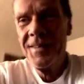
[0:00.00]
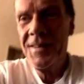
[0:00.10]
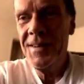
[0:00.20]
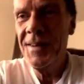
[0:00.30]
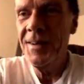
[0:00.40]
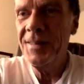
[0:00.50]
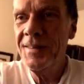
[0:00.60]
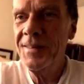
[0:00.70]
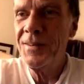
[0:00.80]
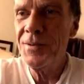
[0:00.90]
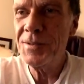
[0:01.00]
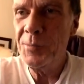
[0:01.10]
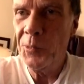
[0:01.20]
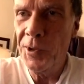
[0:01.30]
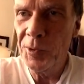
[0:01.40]
There's
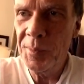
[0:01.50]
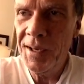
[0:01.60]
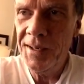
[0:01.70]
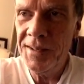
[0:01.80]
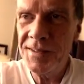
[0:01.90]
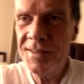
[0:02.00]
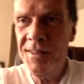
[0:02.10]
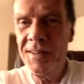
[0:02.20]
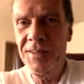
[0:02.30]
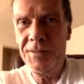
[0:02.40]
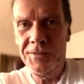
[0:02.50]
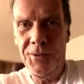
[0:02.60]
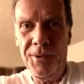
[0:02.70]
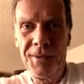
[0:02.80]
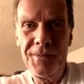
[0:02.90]
some oil paintings on the
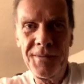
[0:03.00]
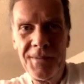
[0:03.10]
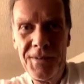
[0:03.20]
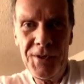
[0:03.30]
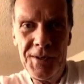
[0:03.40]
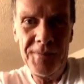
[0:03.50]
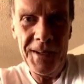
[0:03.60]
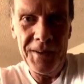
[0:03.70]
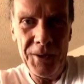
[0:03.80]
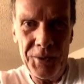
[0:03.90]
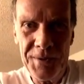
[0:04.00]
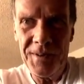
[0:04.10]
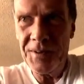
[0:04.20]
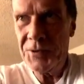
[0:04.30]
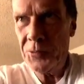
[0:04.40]
floor. She did those
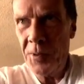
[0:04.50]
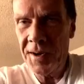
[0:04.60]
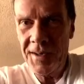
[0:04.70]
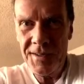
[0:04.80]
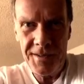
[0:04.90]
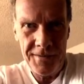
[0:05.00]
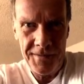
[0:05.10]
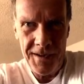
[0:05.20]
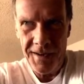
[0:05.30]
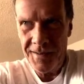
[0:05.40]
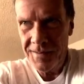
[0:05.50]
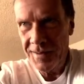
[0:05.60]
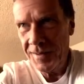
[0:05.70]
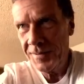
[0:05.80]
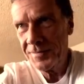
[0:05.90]
in the 20s,
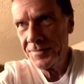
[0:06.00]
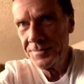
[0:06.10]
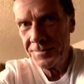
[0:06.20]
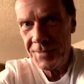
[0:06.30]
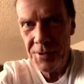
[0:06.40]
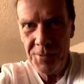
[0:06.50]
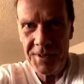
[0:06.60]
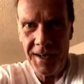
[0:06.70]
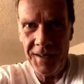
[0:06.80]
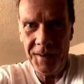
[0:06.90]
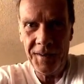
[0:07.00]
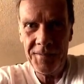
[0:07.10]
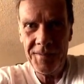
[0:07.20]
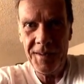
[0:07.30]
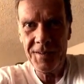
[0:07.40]
and she was kind
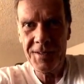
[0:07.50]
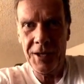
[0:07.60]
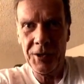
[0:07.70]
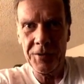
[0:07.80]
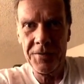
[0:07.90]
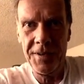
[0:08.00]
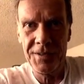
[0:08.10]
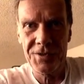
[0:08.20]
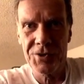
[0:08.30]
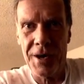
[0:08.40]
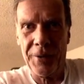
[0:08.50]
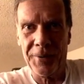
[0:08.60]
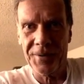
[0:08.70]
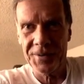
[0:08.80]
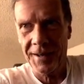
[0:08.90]
of a Zelda
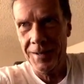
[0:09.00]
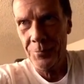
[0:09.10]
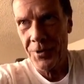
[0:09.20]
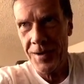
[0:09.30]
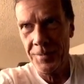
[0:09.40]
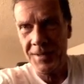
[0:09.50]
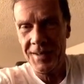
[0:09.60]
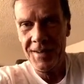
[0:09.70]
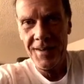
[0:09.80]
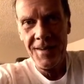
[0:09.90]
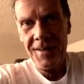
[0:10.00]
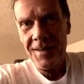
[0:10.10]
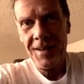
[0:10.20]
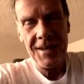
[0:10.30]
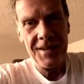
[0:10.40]
Fitzgerald type, probably,
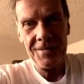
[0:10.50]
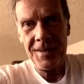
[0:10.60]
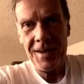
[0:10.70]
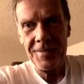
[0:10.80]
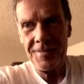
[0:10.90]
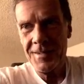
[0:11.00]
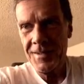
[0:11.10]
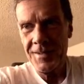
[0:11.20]
and had